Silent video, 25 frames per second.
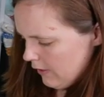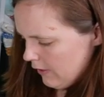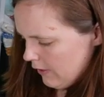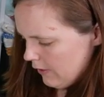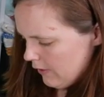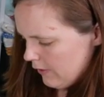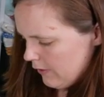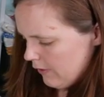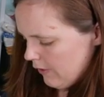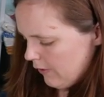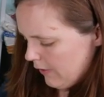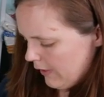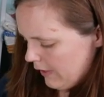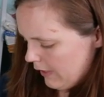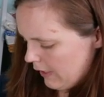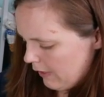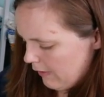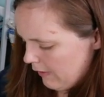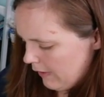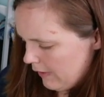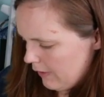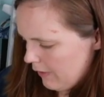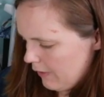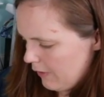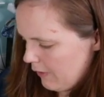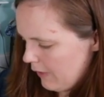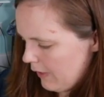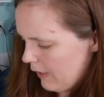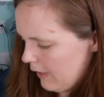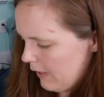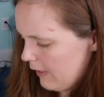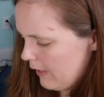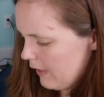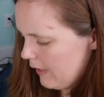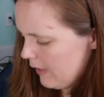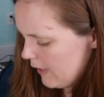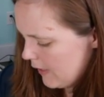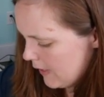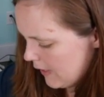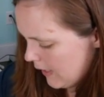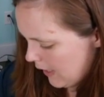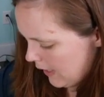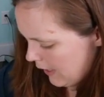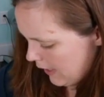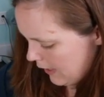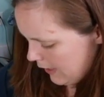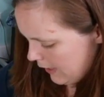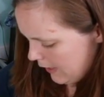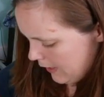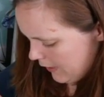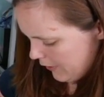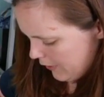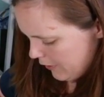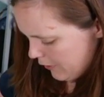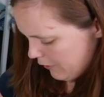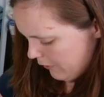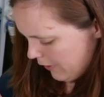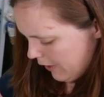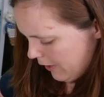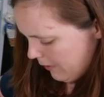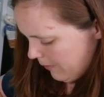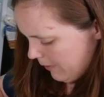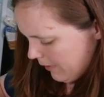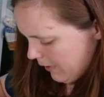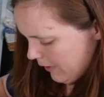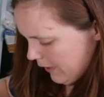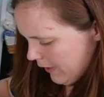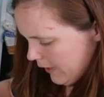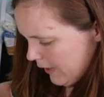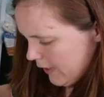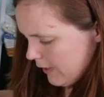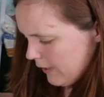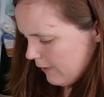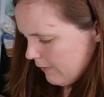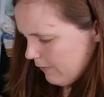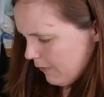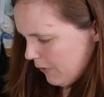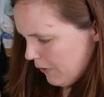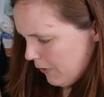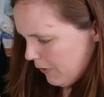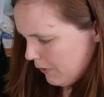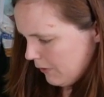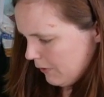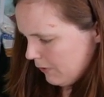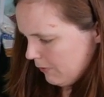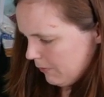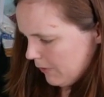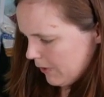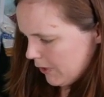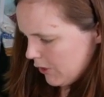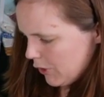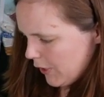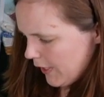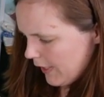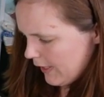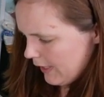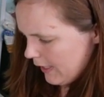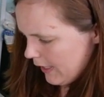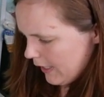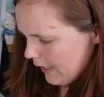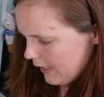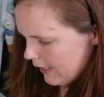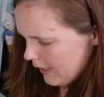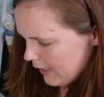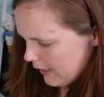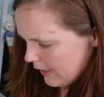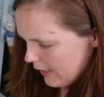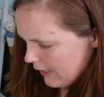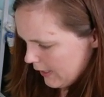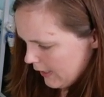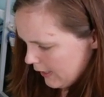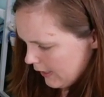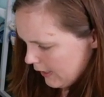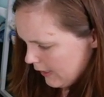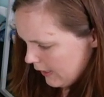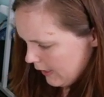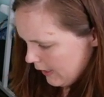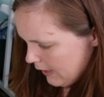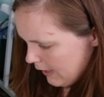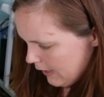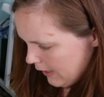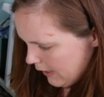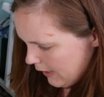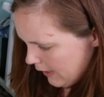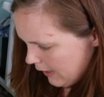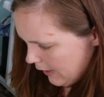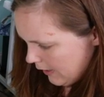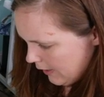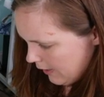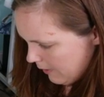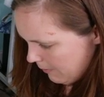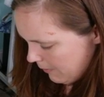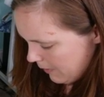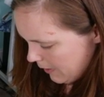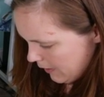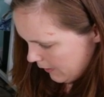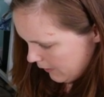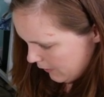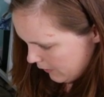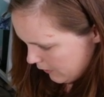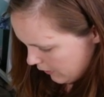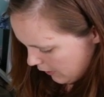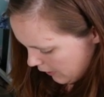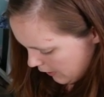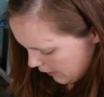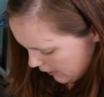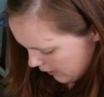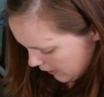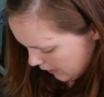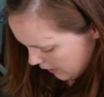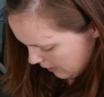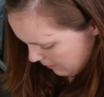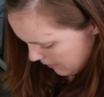So now I know that this side is straight with this fold, which I like, and I'm gonna start cutting